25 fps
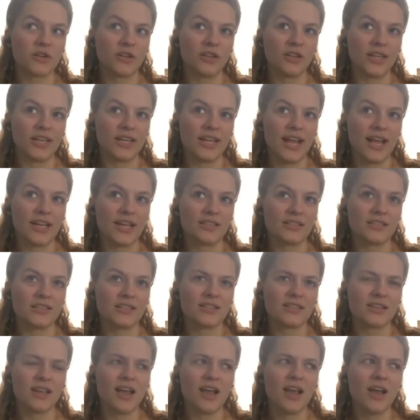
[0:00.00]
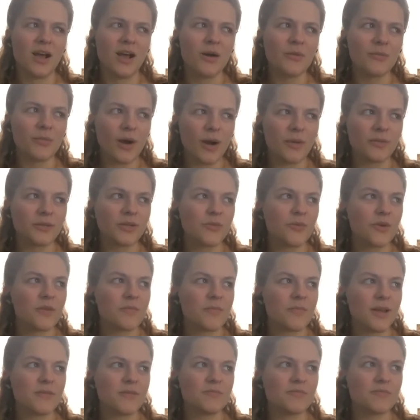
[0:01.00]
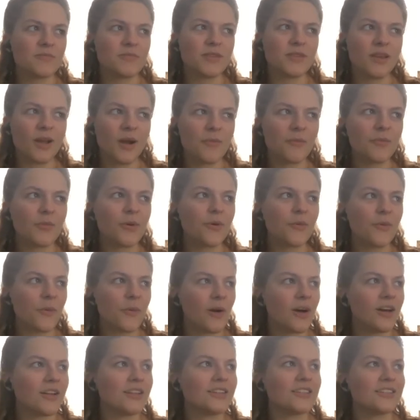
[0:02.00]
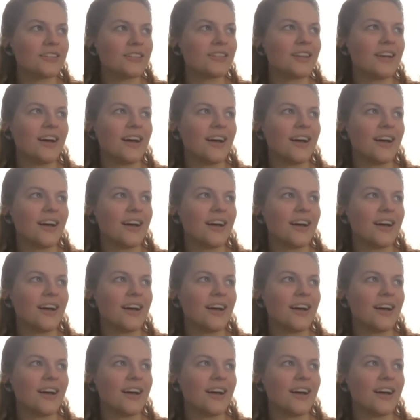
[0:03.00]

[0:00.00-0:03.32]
Coletti as probably one of my number one,